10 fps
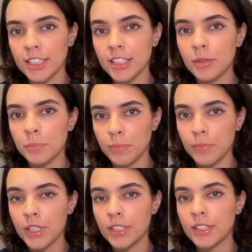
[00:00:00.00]

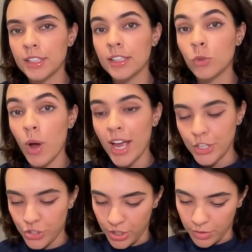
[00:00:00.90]
the
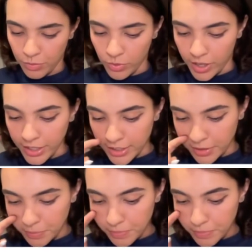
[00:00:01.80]
question, right?